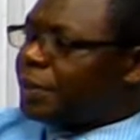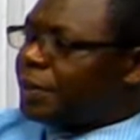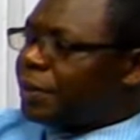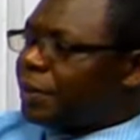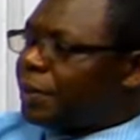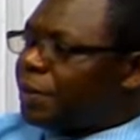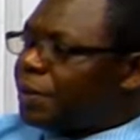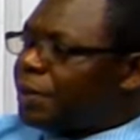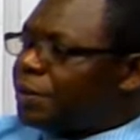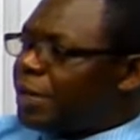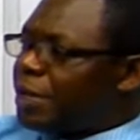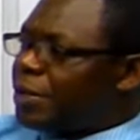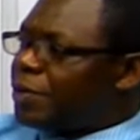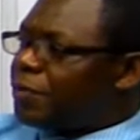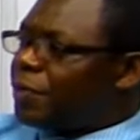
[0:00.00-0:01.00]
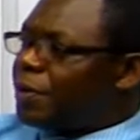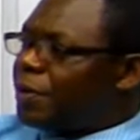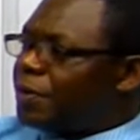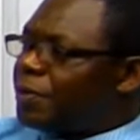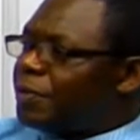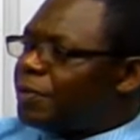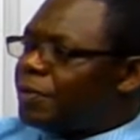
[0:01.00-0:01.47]
or thank you for
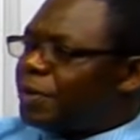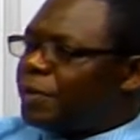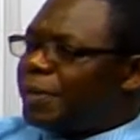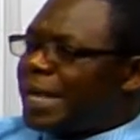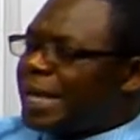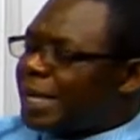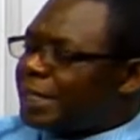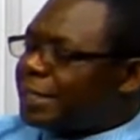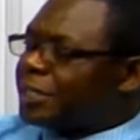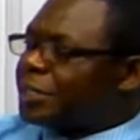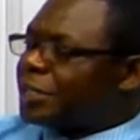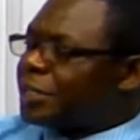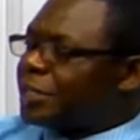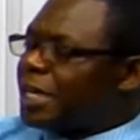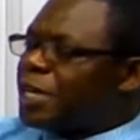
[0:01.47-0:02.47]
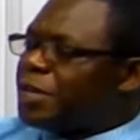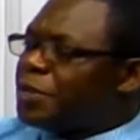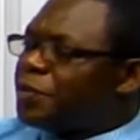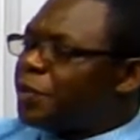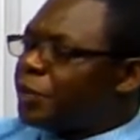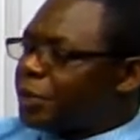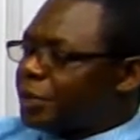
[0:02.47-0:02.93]
paying attention, thank you
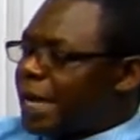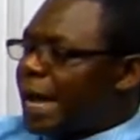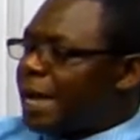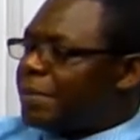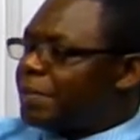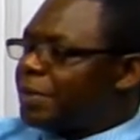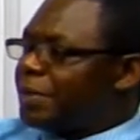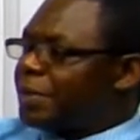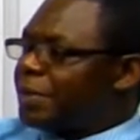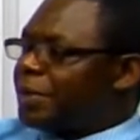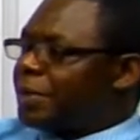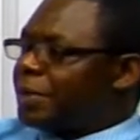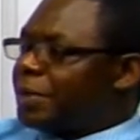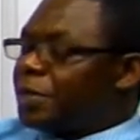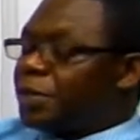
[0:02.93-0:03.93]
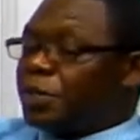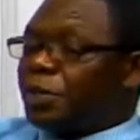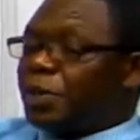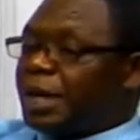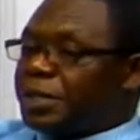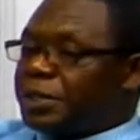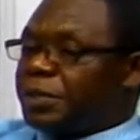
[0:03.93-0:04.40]
for your time. You know
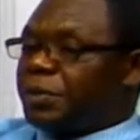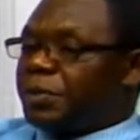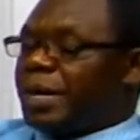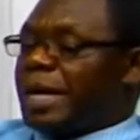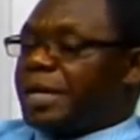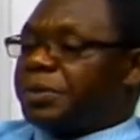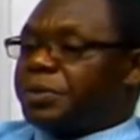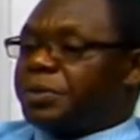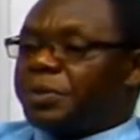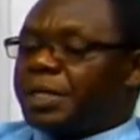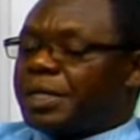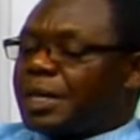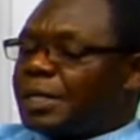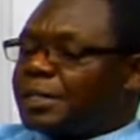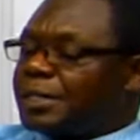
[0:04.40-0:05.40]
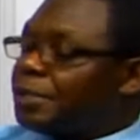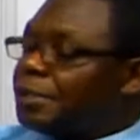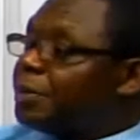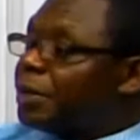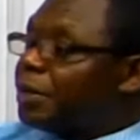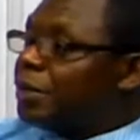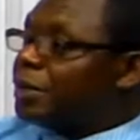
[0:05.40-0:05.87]
why? Why are you doing that? It's
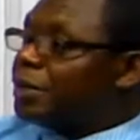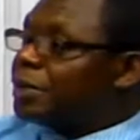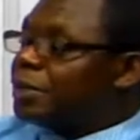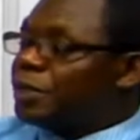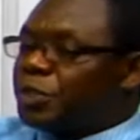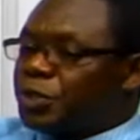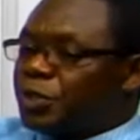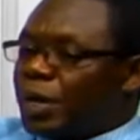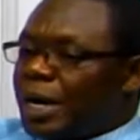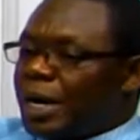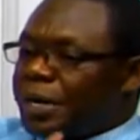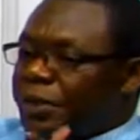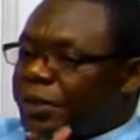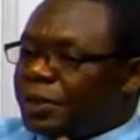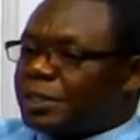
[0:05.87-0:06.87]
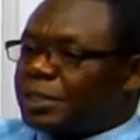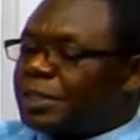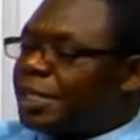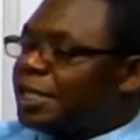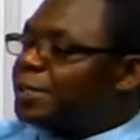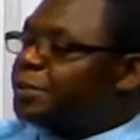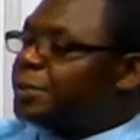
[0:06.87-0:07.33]
because you are not
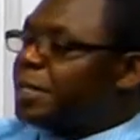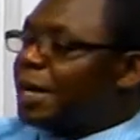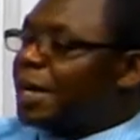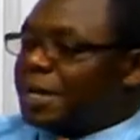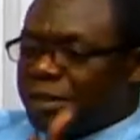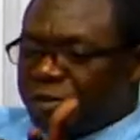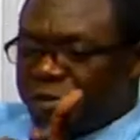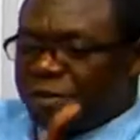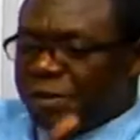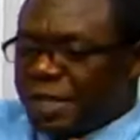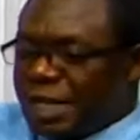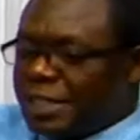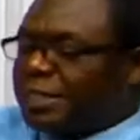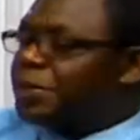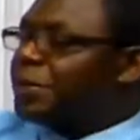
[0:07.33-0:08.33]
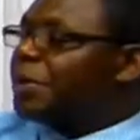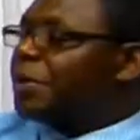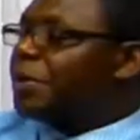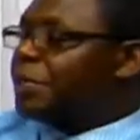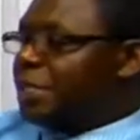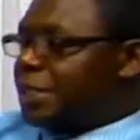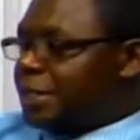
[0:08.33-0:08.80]
a speaker if there is no
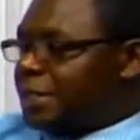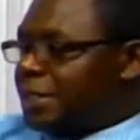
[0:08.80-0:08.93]
audience.